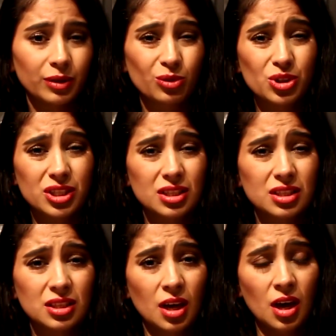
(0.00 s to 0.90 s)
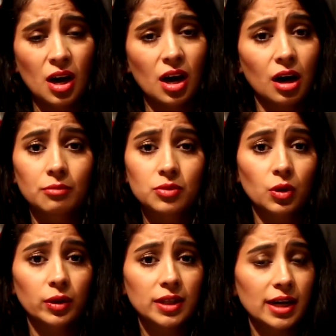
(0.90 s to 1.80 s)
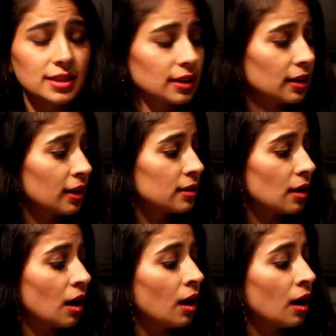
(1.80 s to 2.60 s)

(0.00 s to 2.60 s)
They were just solitizing it